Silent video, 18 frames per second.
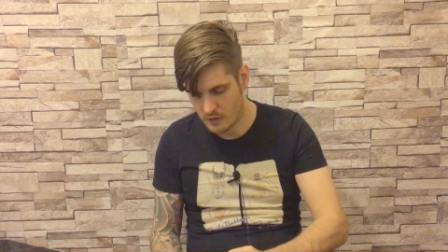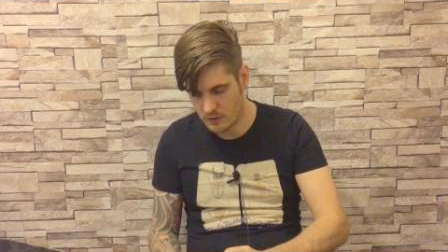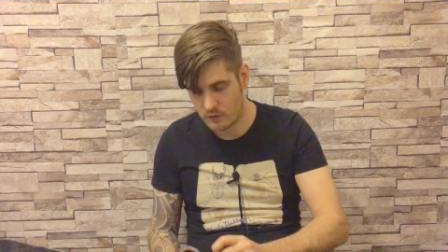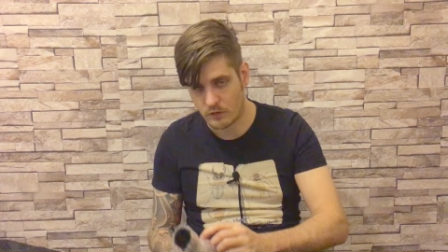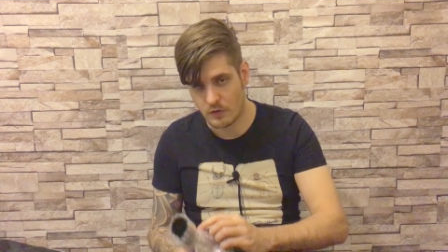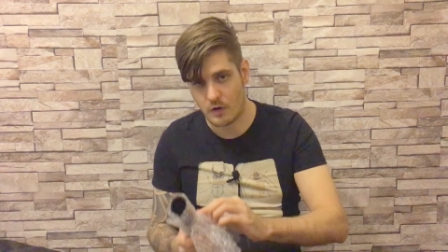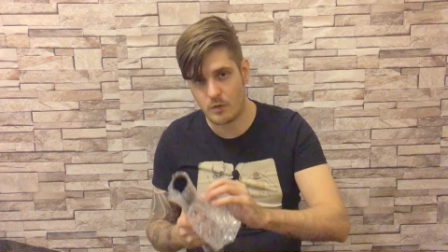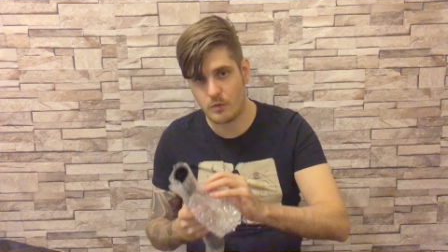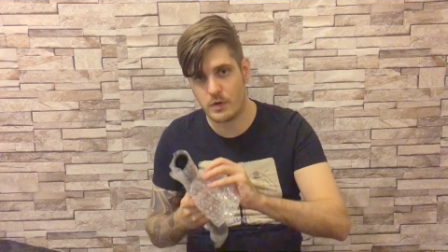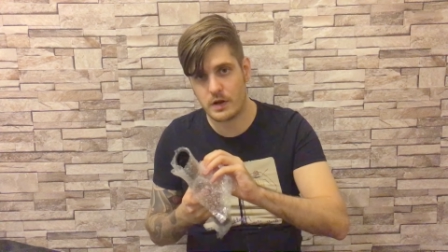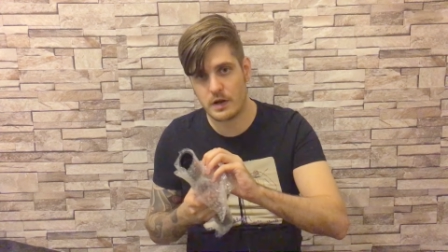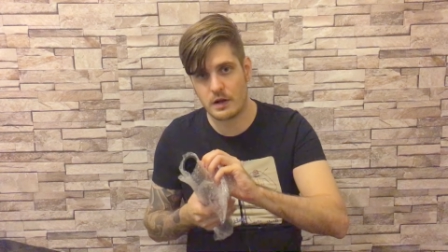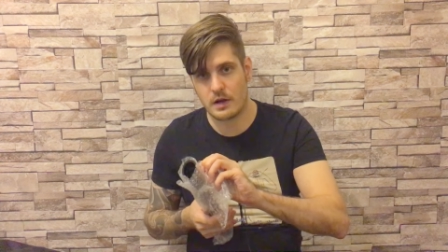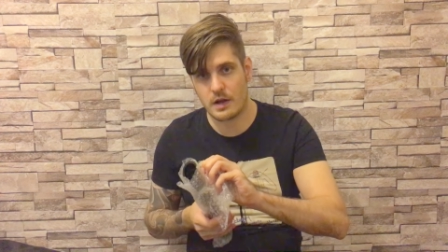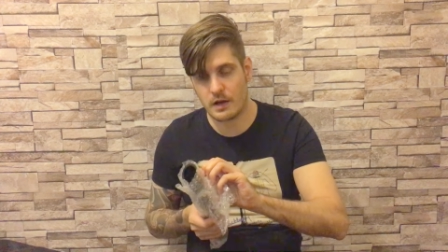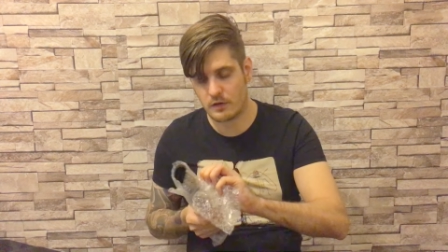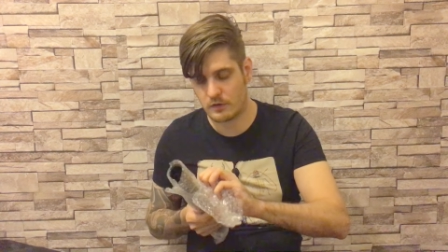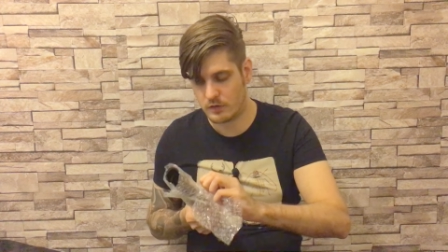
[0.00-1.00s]
so we
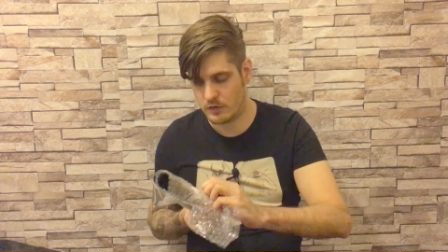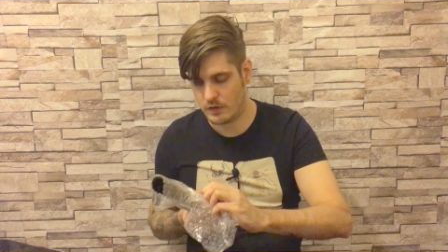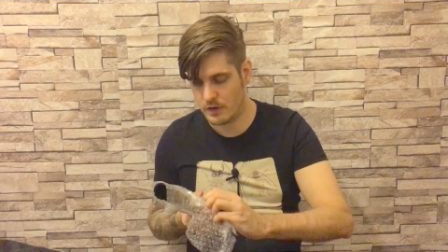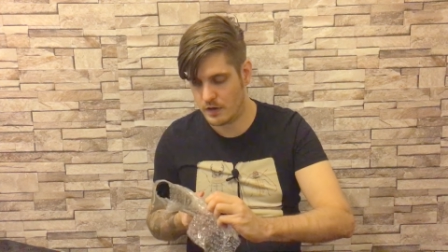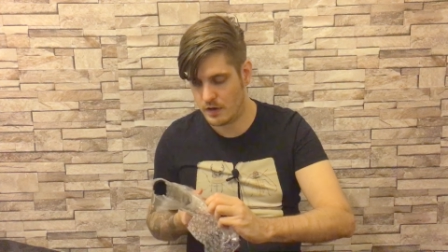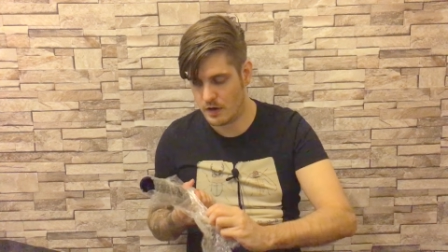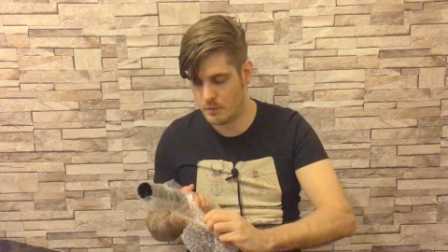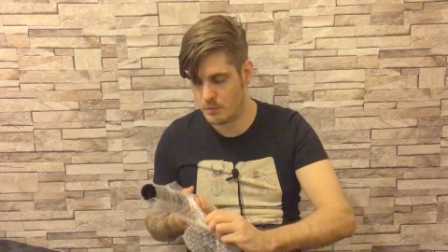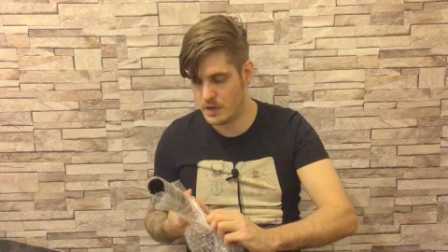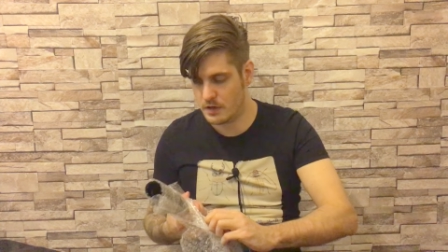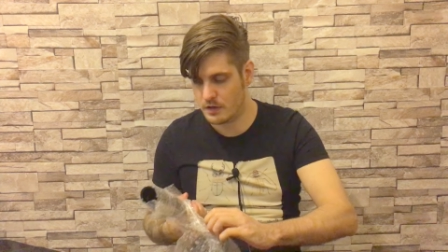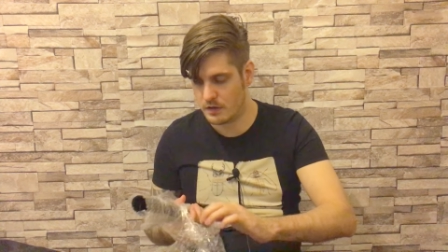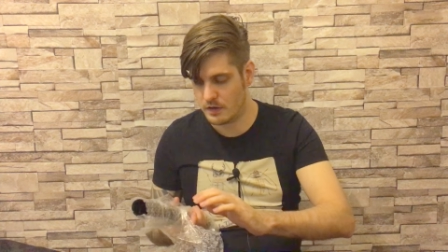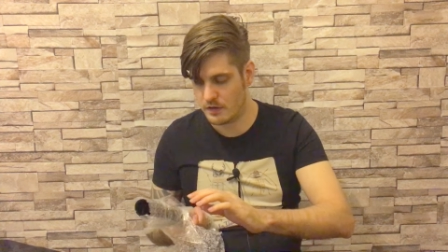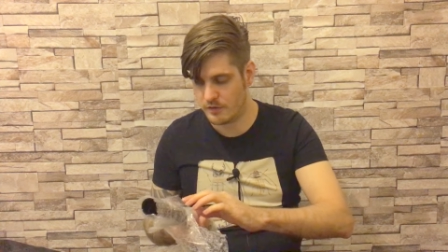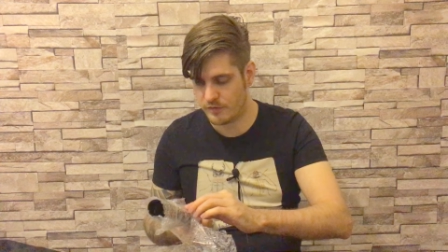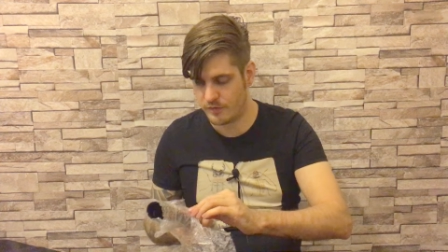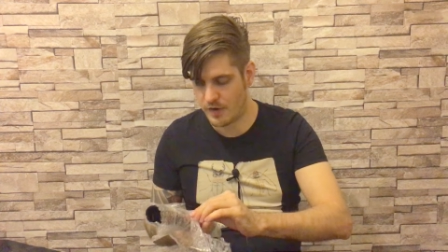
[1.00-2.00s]
can actually uh,
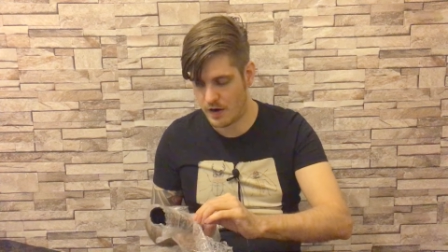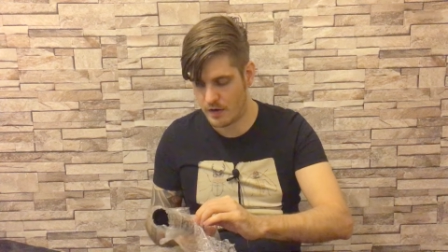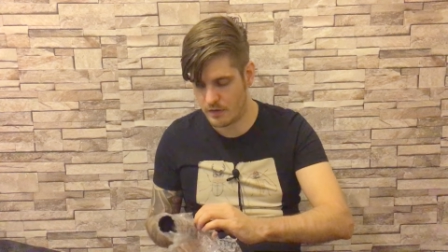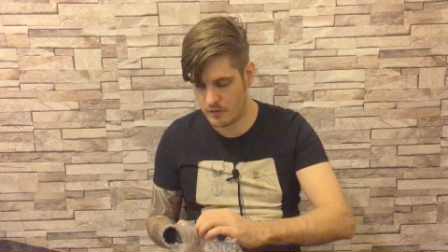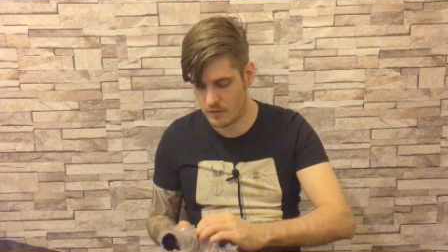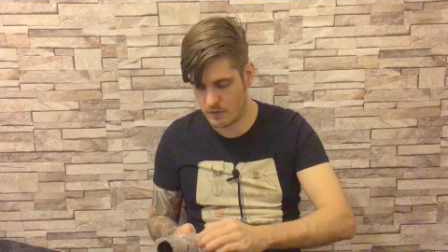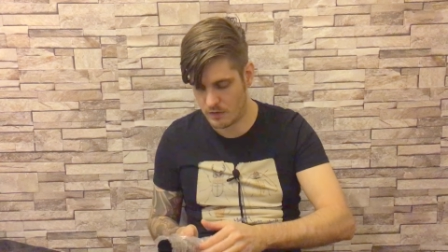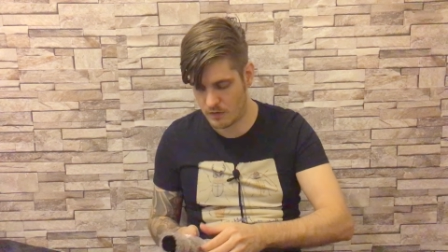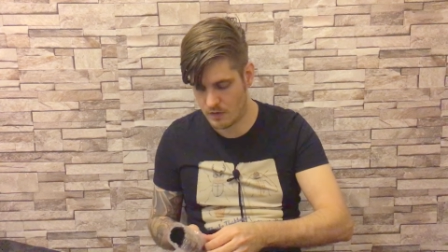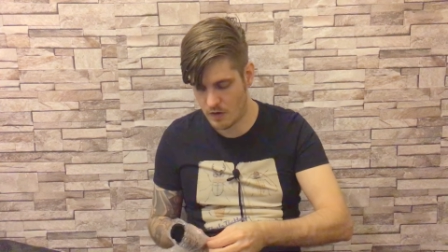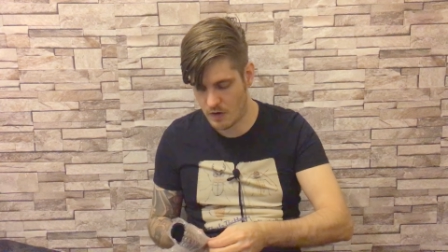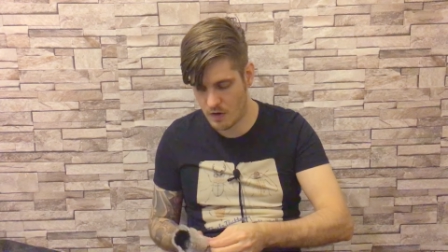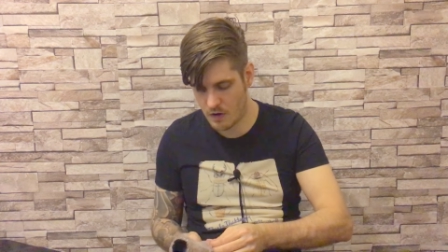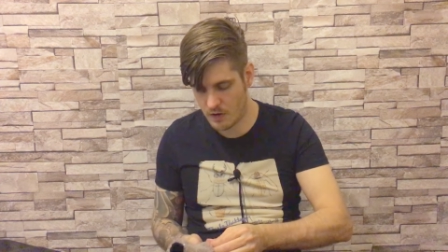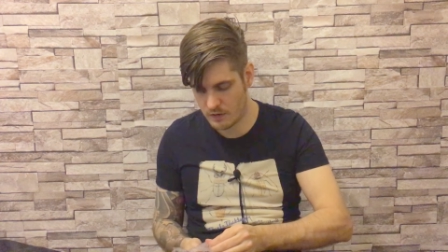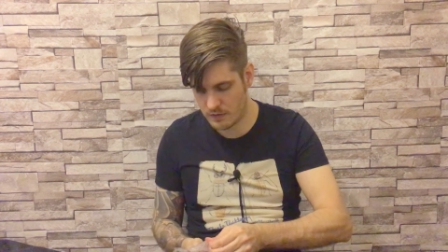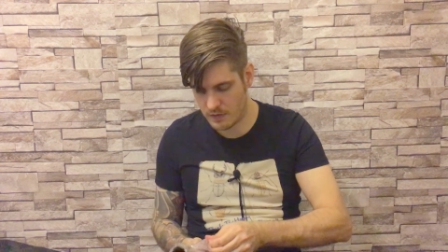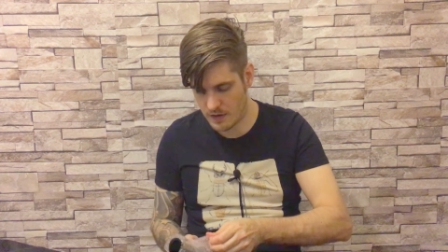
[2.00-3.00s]
immediately fire
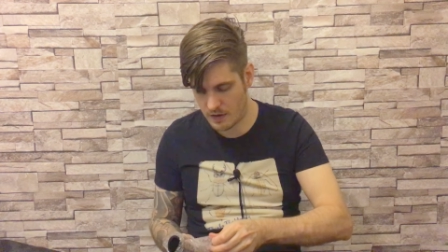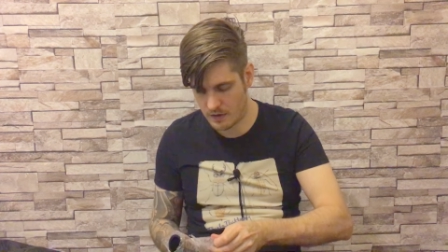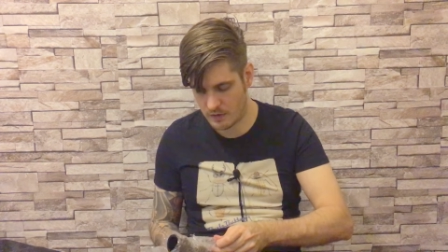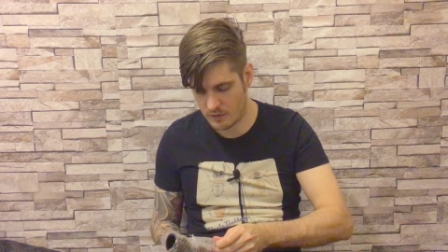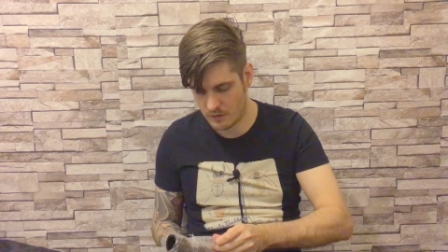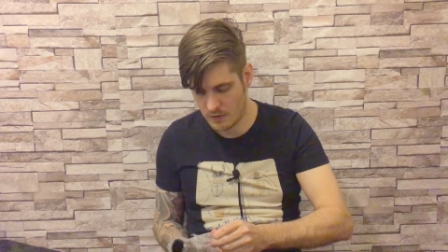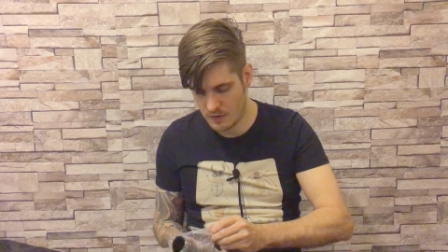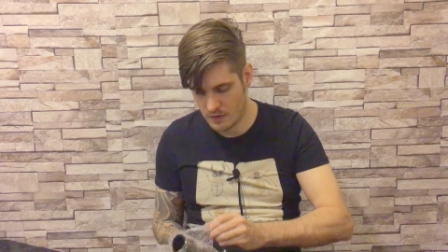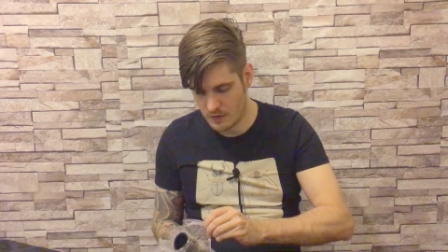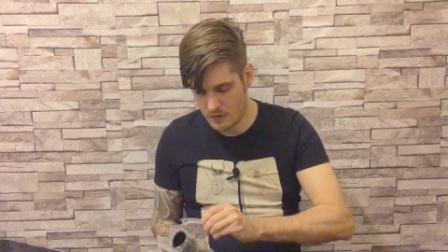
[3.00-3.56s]
on and